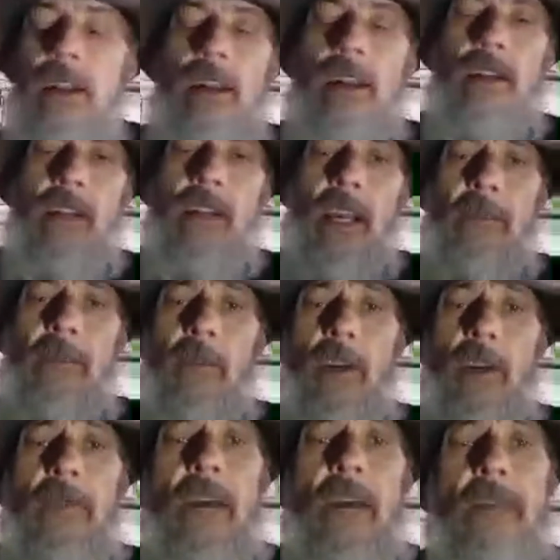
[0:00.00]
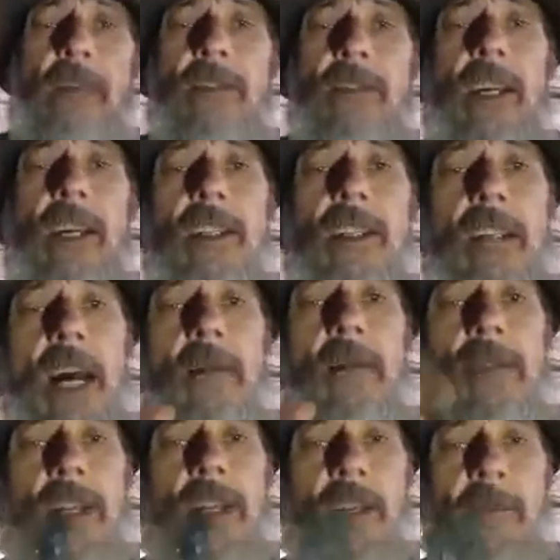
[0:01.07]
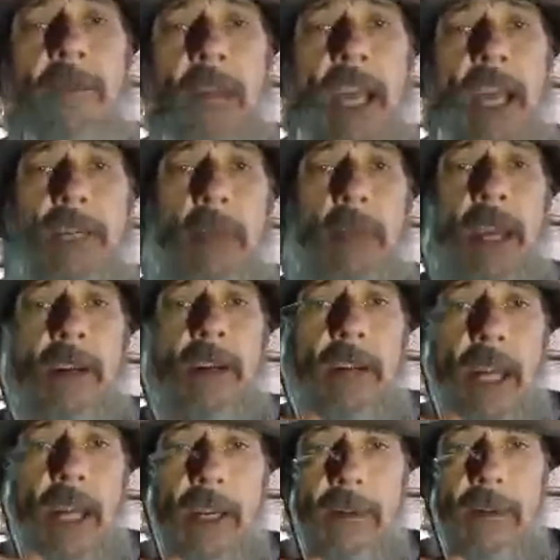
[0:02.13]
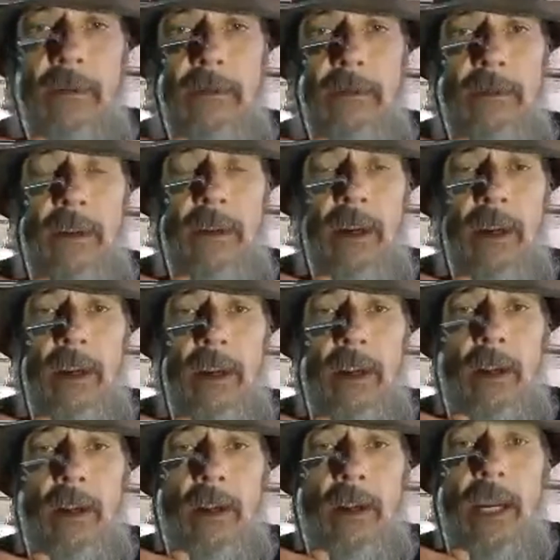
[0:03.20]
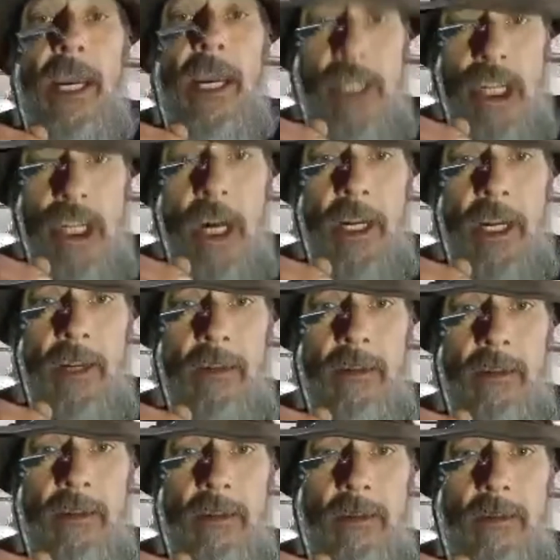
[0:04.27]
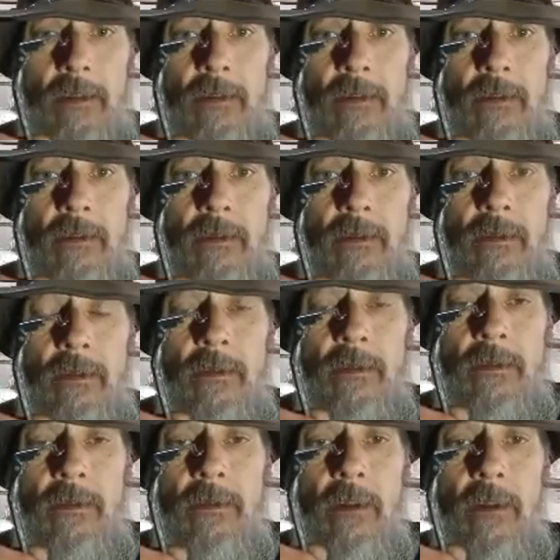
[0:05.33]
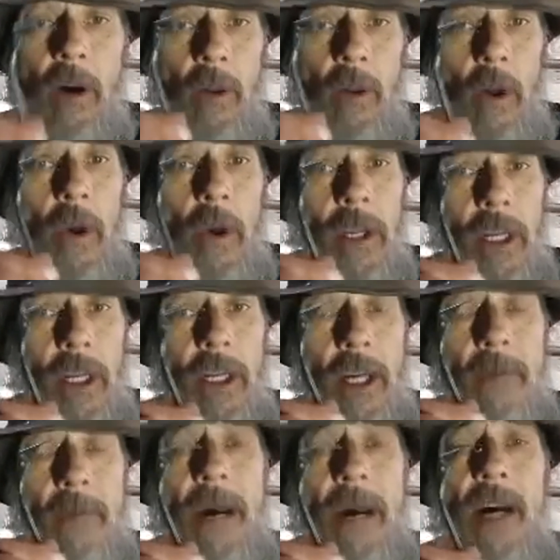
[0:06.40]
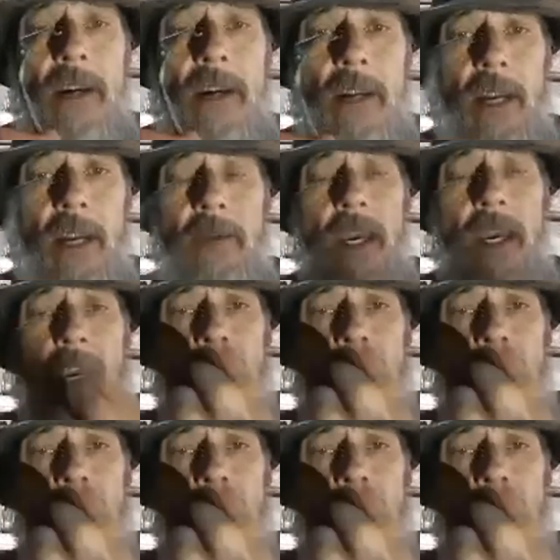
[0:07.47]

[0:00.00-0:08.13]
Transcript: at 45 seconds, I was King Flashbang Grenade, headshotted. Although it didn't come out of a